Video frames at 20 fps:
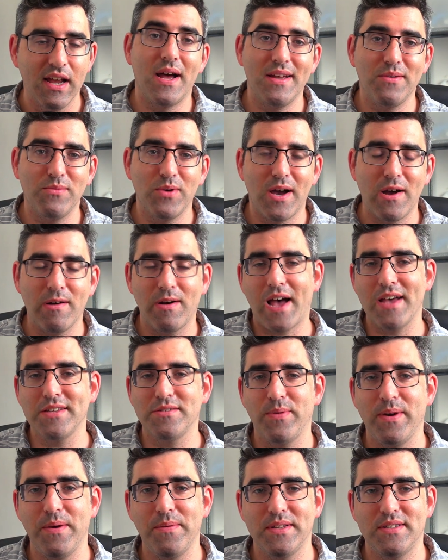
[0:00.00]

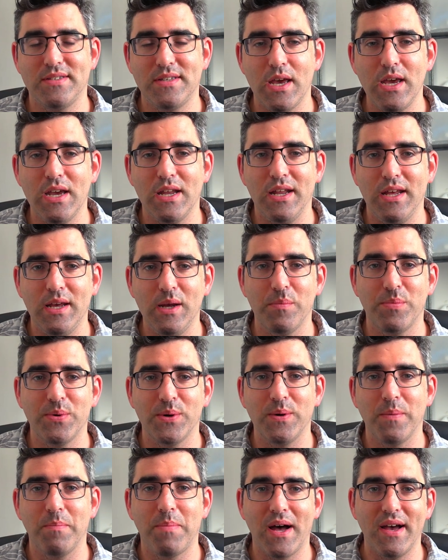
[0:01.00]
As we would say in
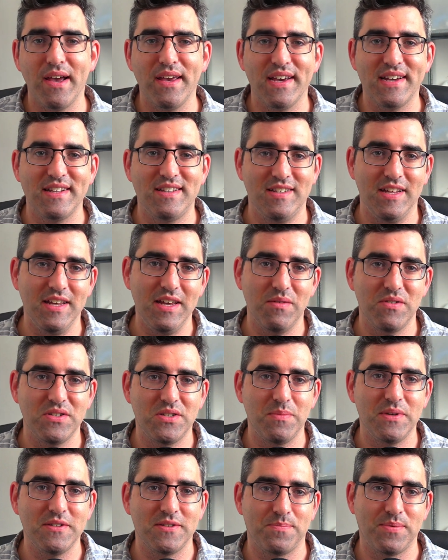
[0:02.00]
Hebrew, ba'ayati,
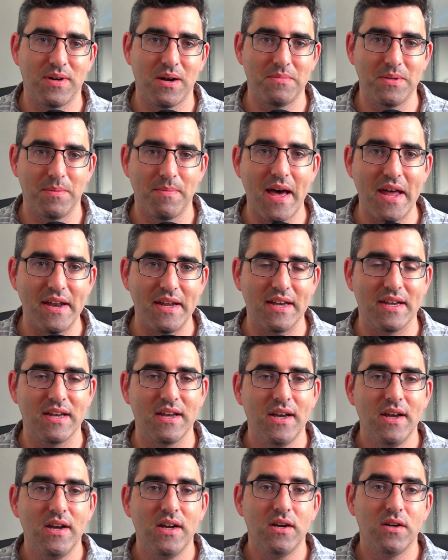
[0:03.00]
which means problematic
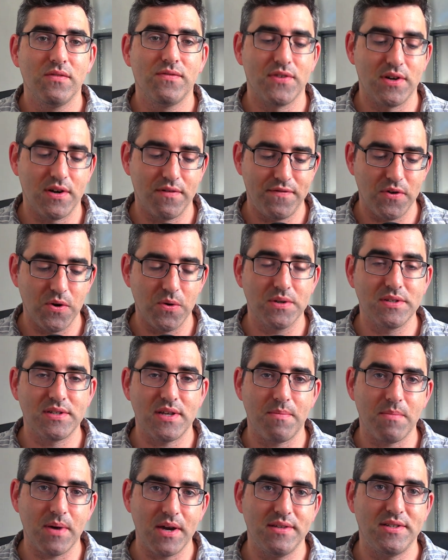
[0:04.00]
for folks
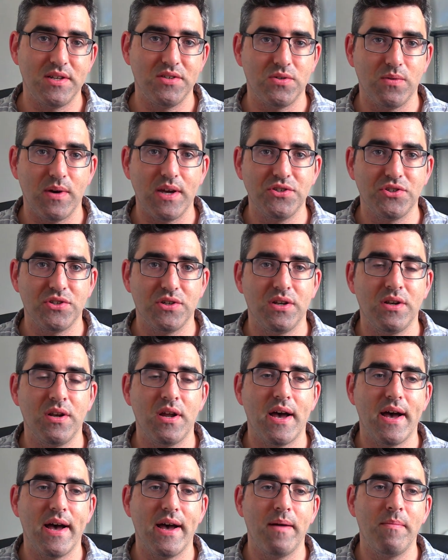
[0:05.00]
in my situation.
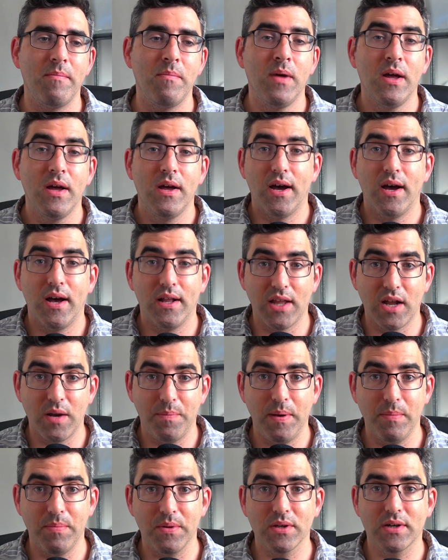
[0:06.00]
A lot of
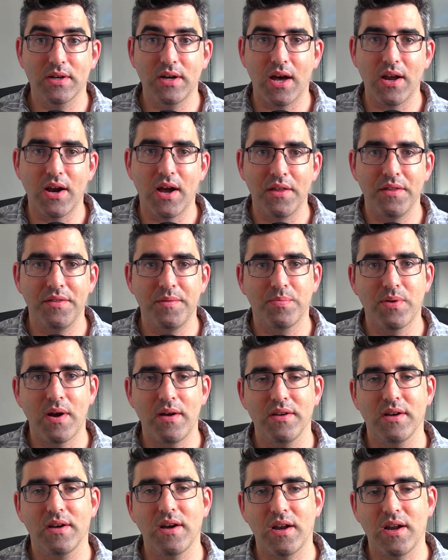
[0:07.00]
people got on
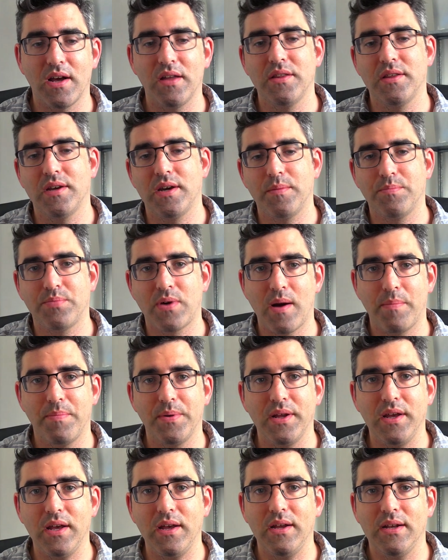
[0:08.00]
the
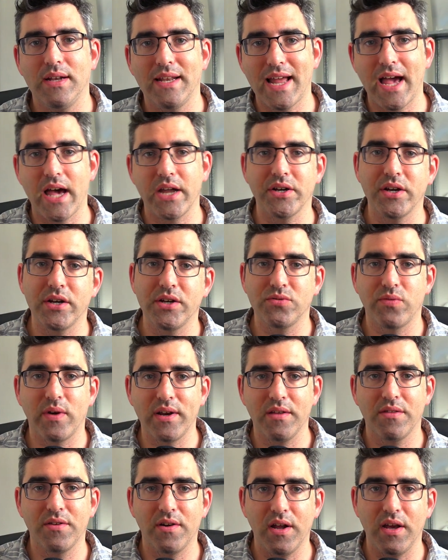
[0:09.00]
property ladder
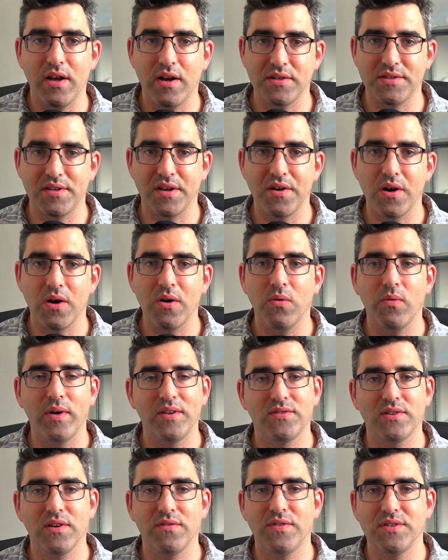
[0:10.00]
20, 30 years ago when
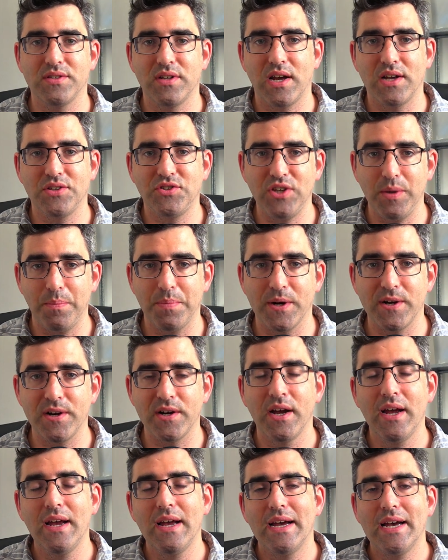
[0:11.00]
stuff was a lot
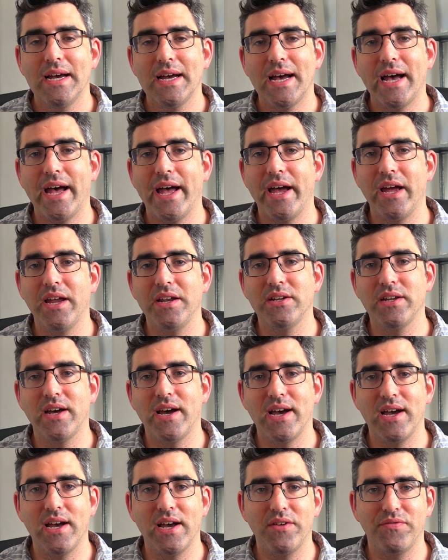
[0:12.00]
cheaper. And
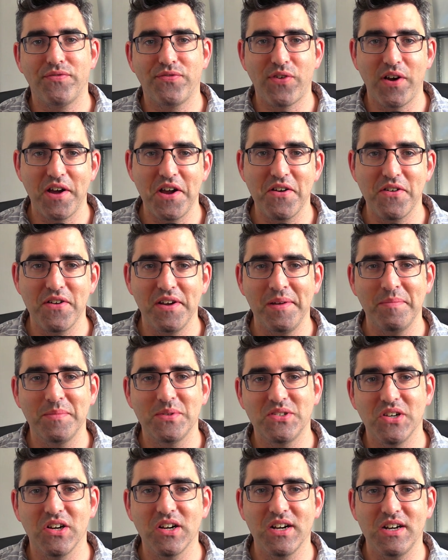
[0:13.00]
Freyrim
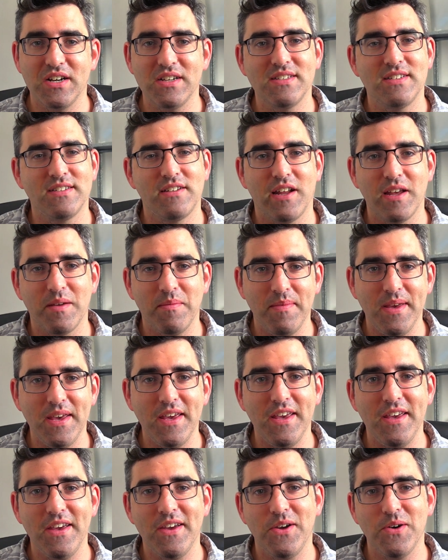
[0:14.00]
suckers like
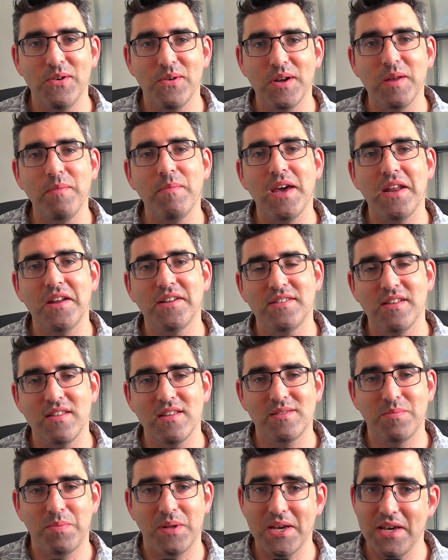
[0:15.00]
me, who only made it to
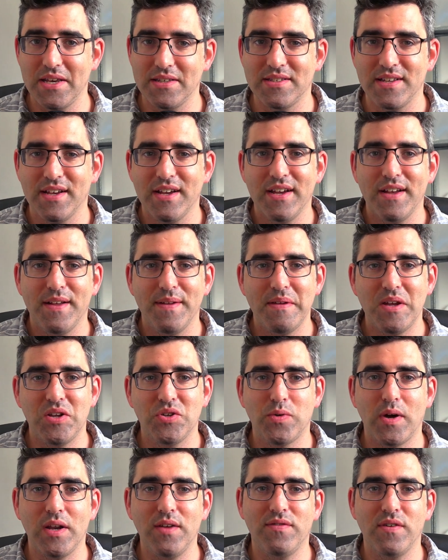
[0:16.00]
this place in
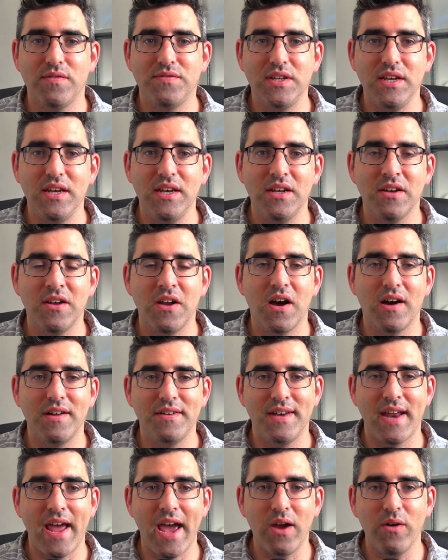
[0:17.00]
2015,
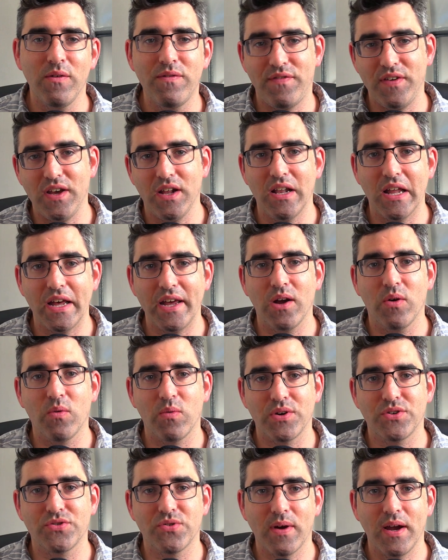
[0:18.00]
now feel like
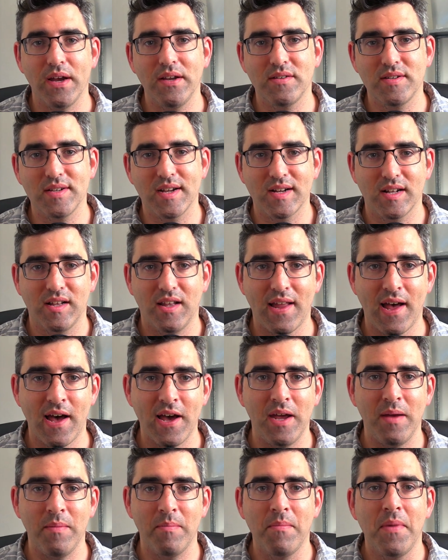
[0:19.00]
we're trying to
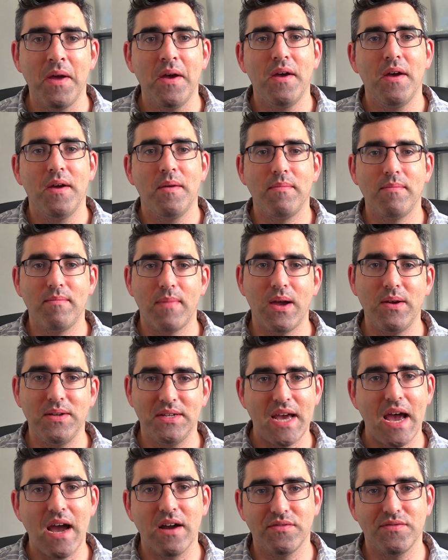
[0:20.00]
climb
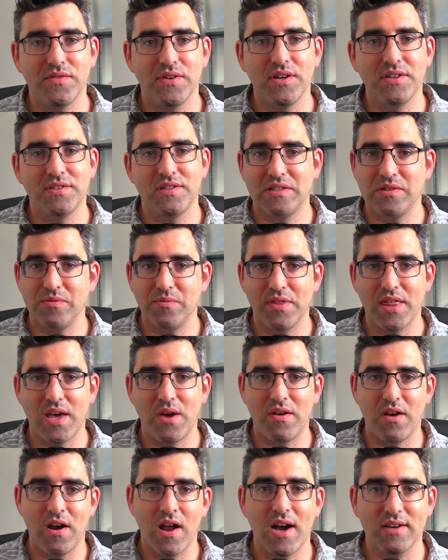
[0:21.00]
Mount Everest
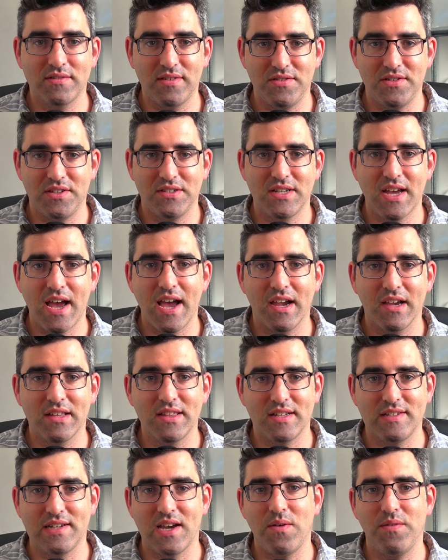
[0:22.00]
without an oxygen tank.
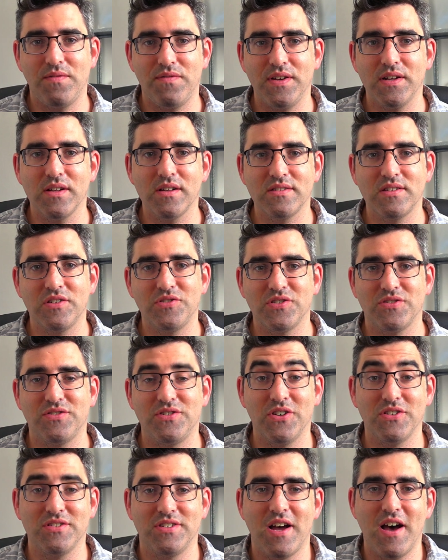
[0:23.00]
That's how it feels. It just
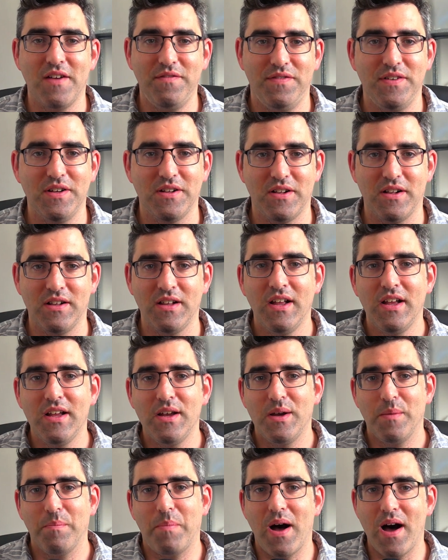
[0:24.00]
does not feel
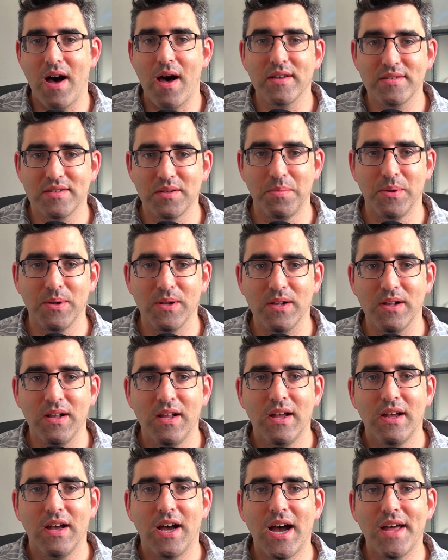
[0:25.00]
possible.
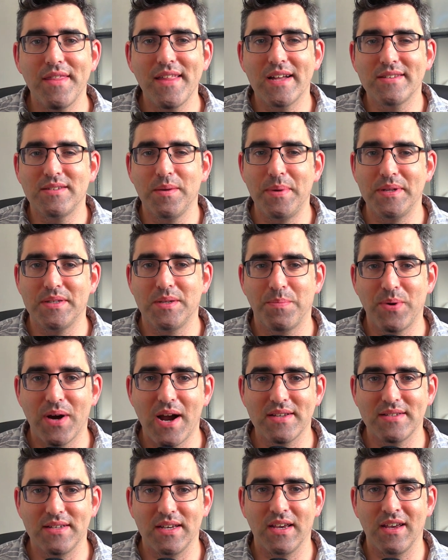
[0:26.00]
And that's a bit
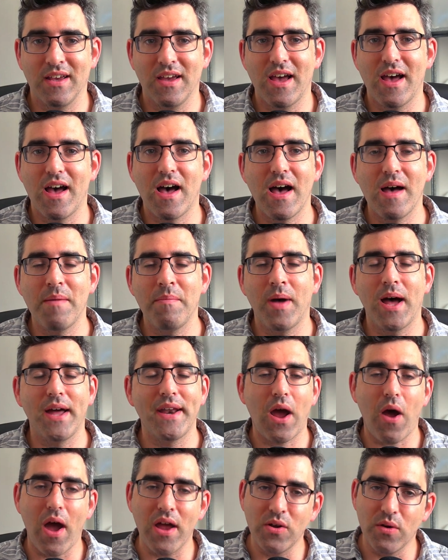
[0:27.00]
depressing. Now,
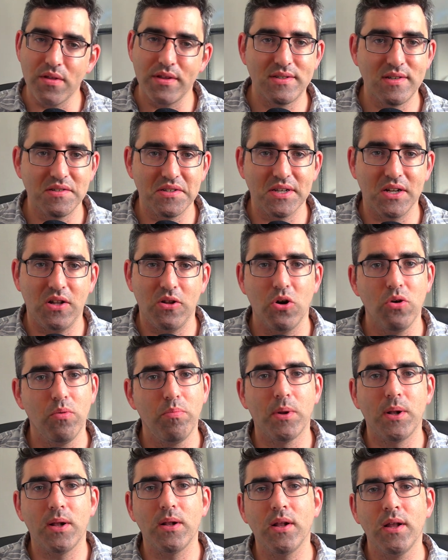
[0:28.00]
I know this is a
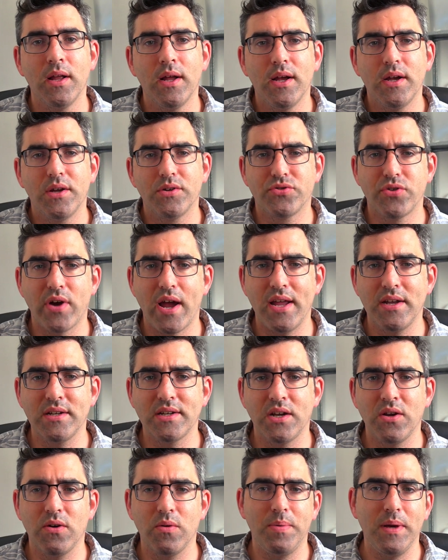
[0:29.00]
global trend.
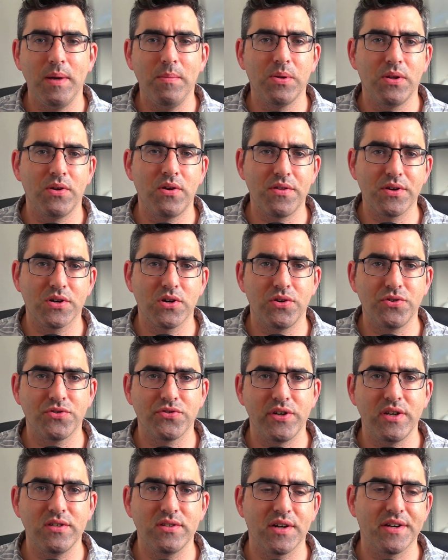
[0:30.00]
I know people in other
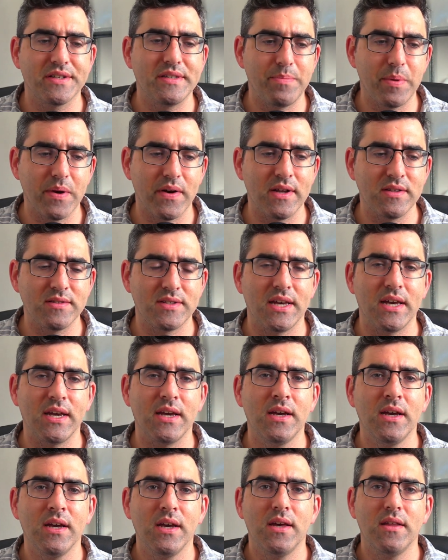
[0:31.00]
countries are
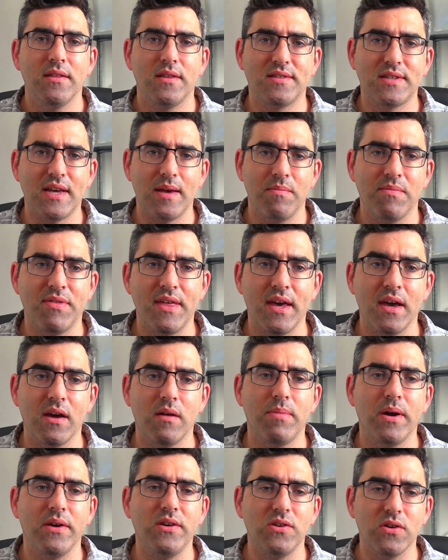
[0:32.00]
experiencing the same thing
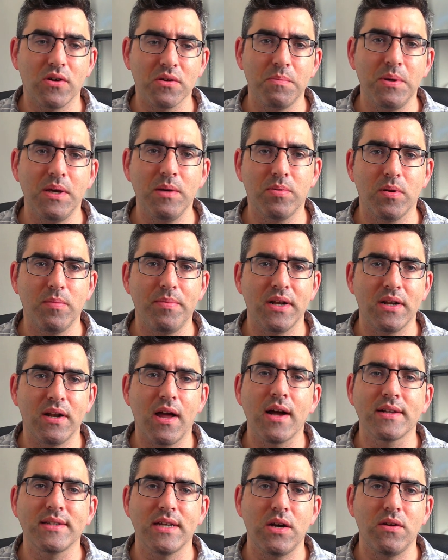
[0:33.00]
about young people being
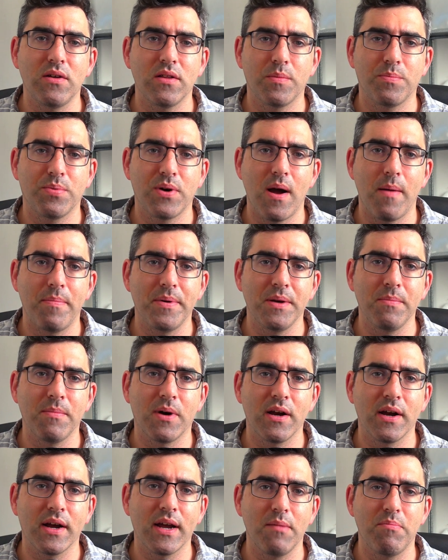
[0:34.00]
locked out of the property
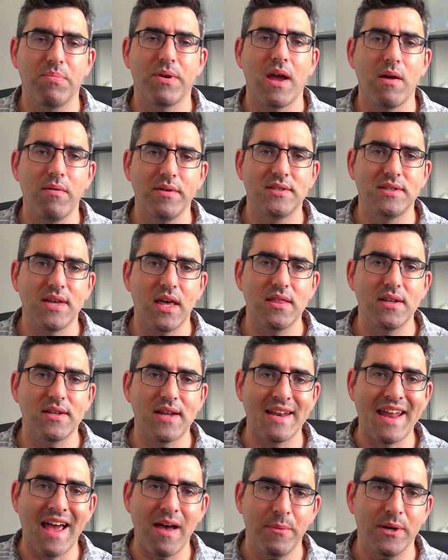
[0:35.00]
market. But I would say the
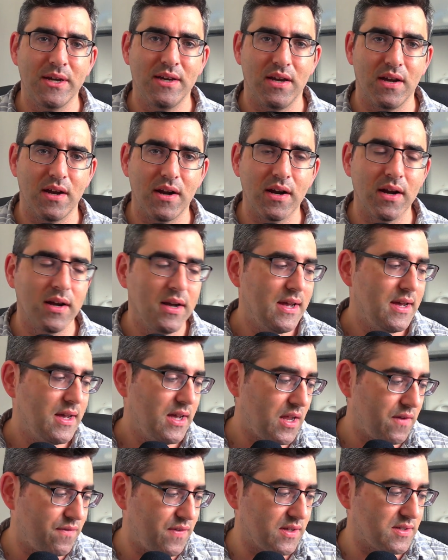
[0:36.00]
dynamic here,
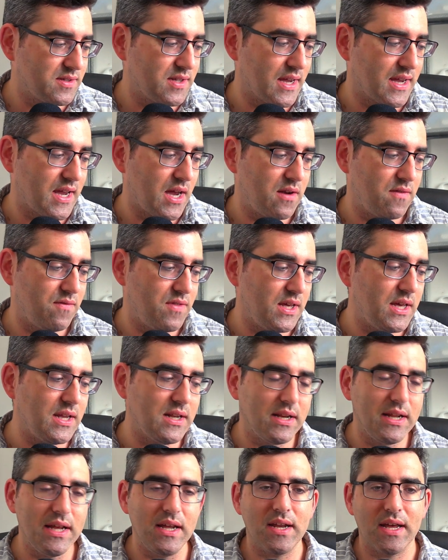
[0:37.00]
it feels like kind of the
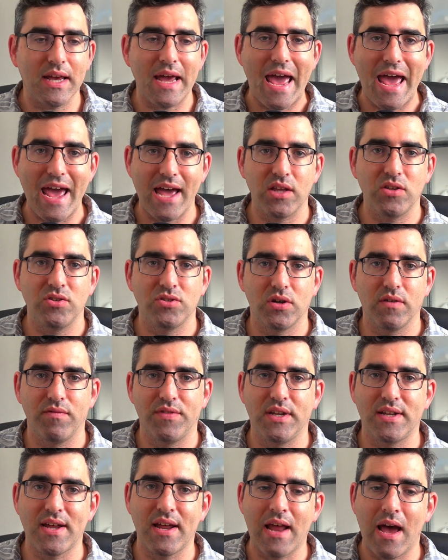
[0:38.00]
leading edge of
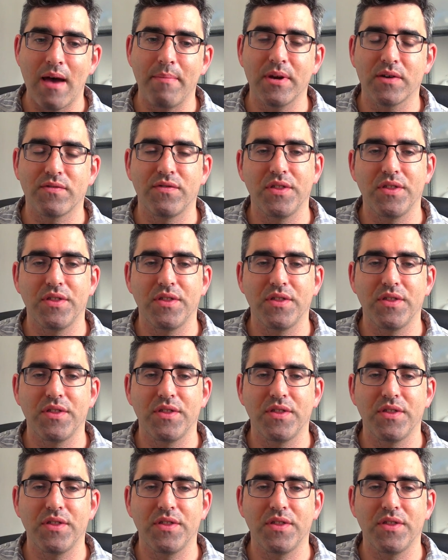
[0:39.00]
the dynamic.